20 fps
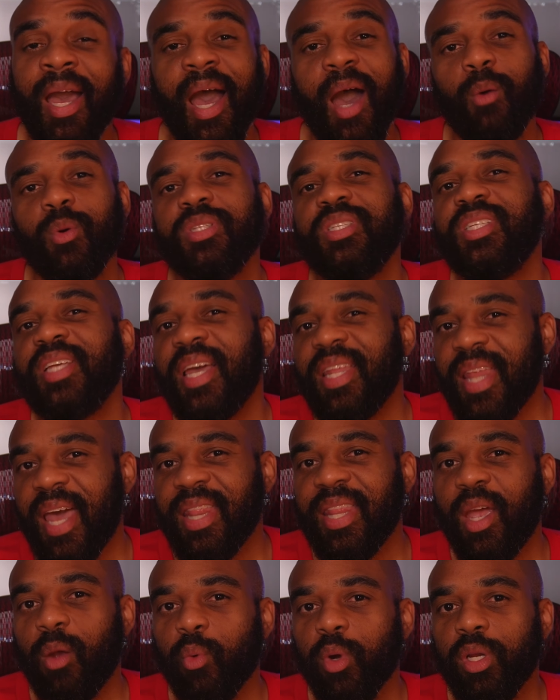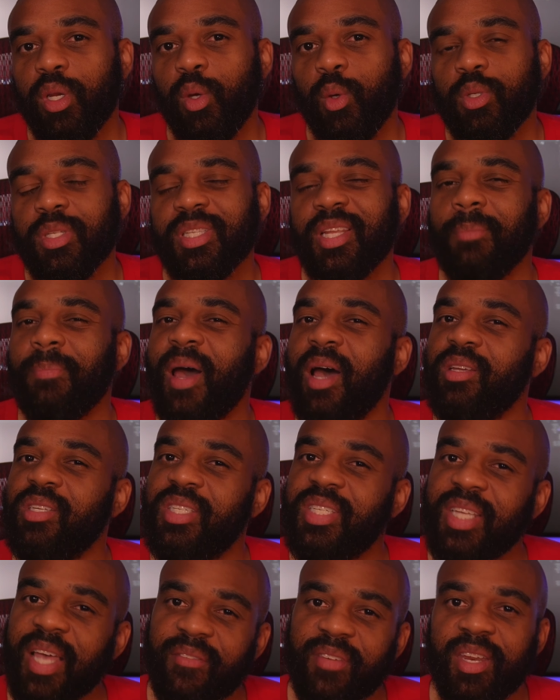I would say that they reduced about
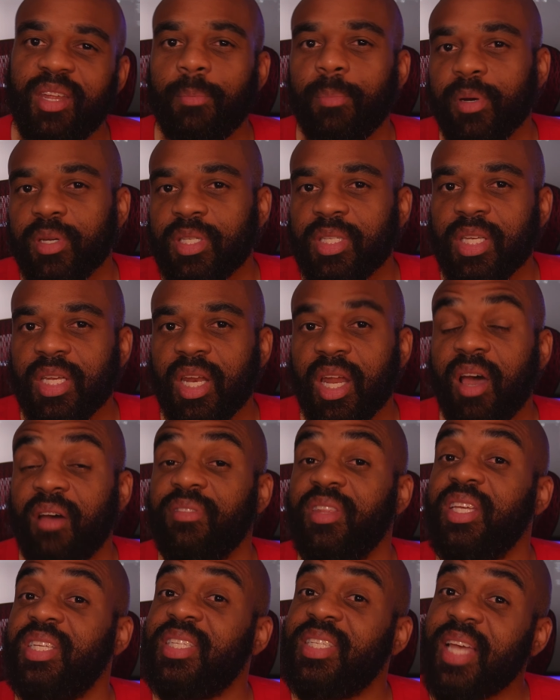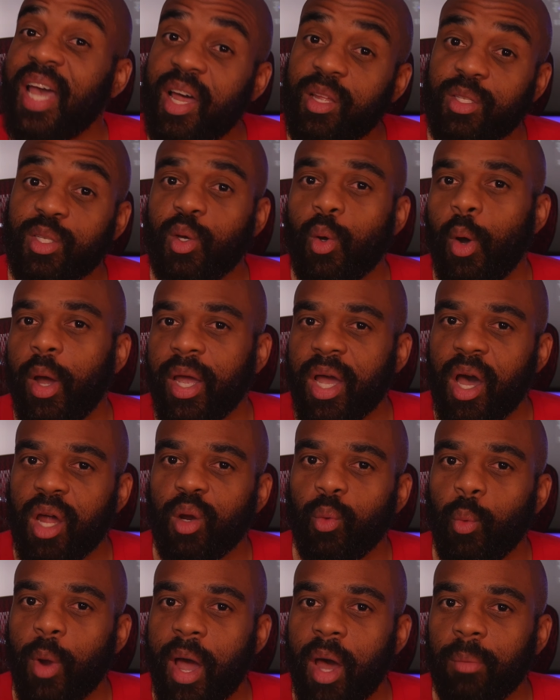70% of the sounds going on
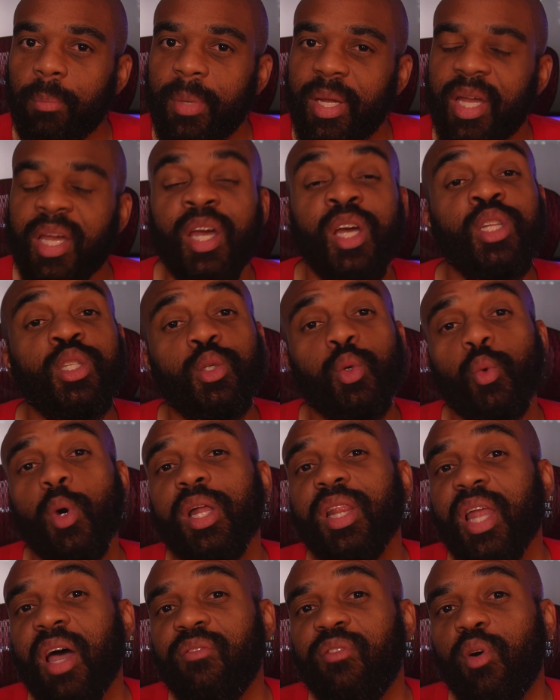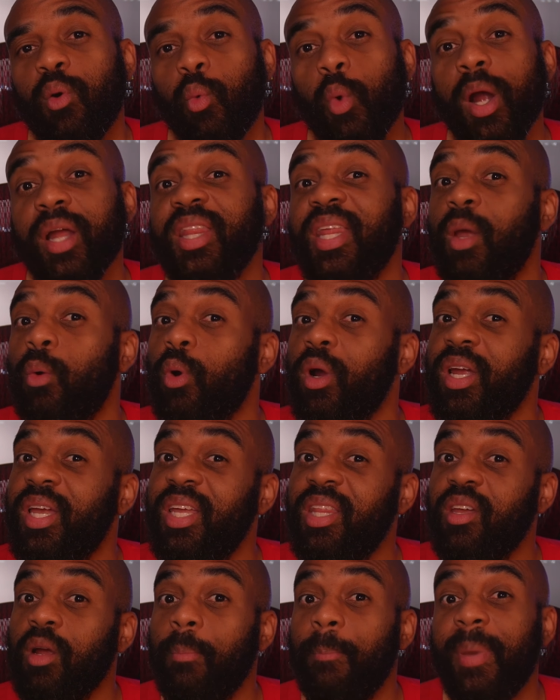around me to a level where they were
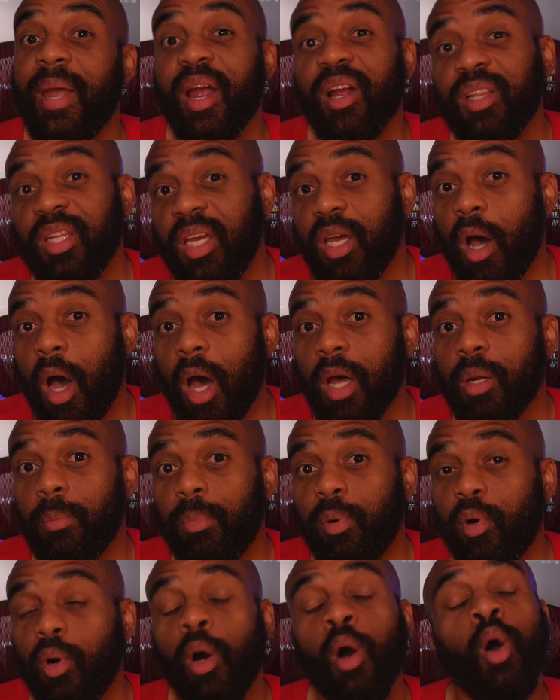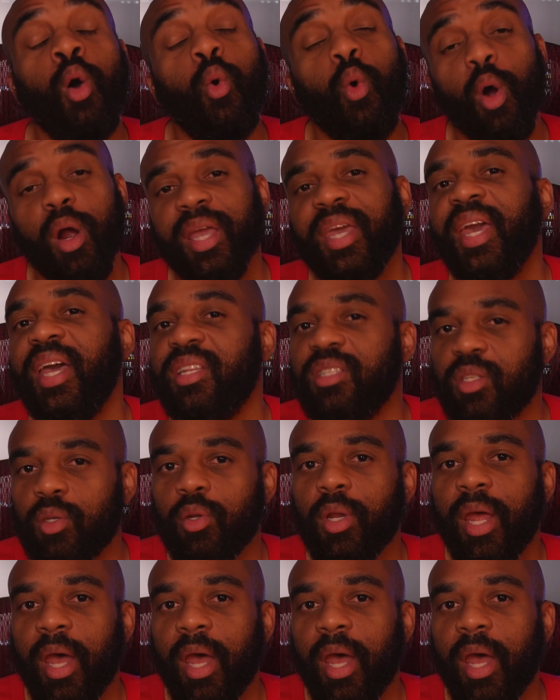either barely audible or canceled